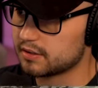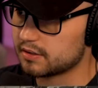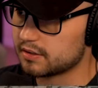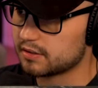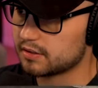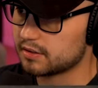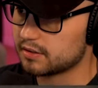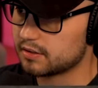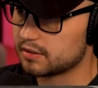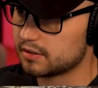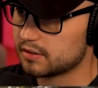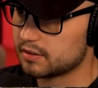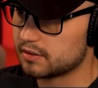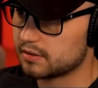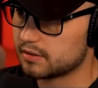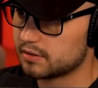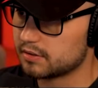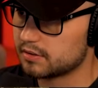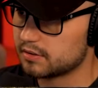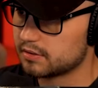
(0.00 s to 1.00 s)

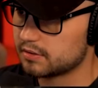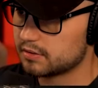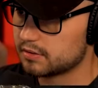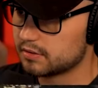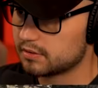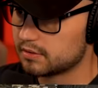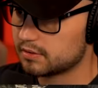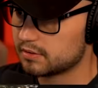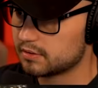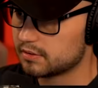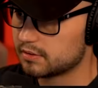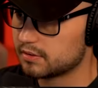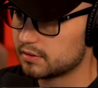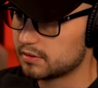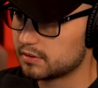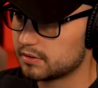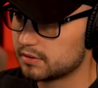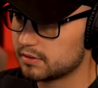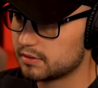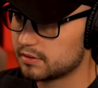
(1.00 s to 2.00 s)

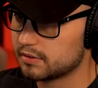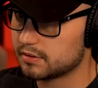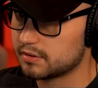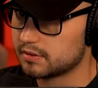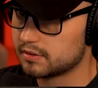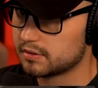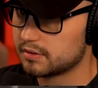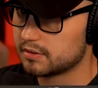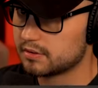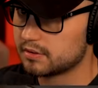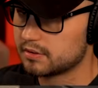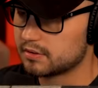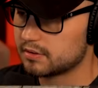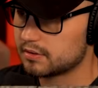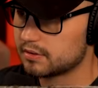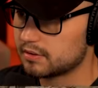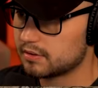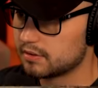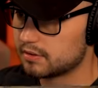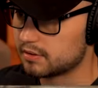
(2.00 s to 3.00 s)

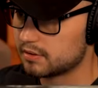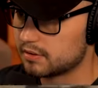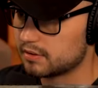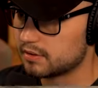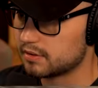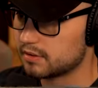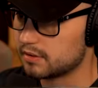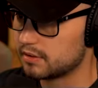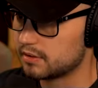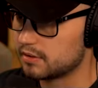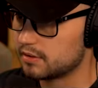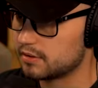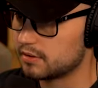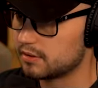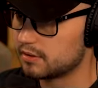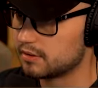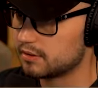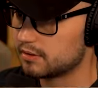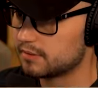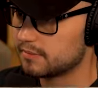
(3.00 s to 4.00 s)

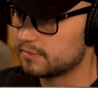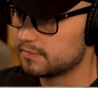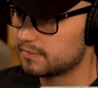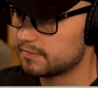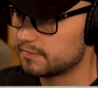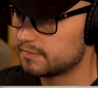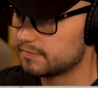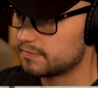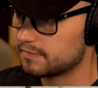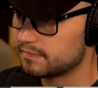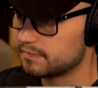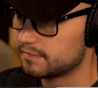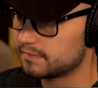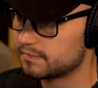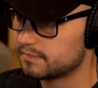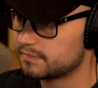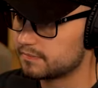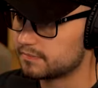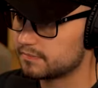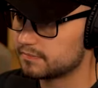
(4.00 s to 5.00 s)

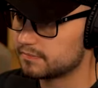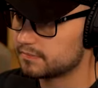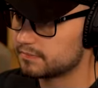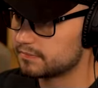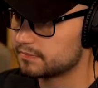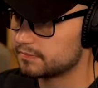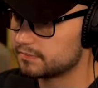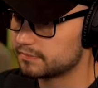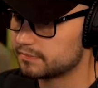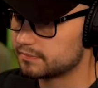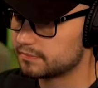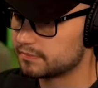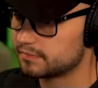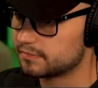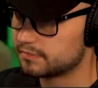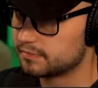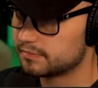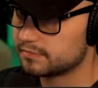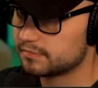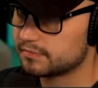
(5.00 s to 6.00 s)

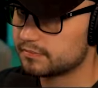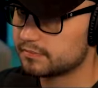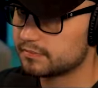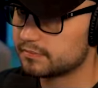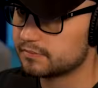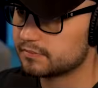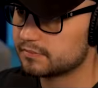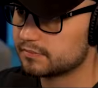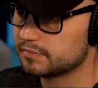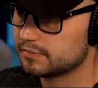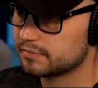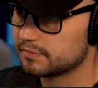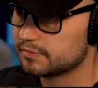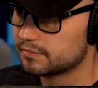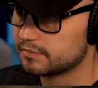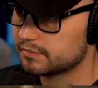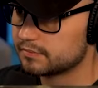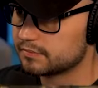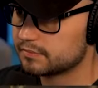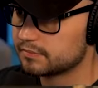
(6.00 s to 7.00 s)

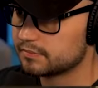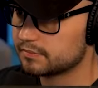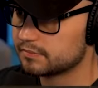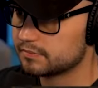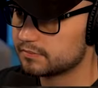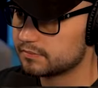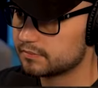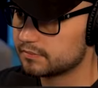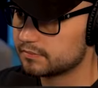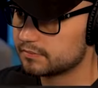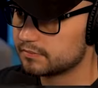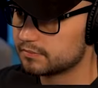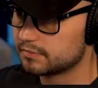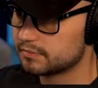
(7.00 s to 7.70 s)
(silence)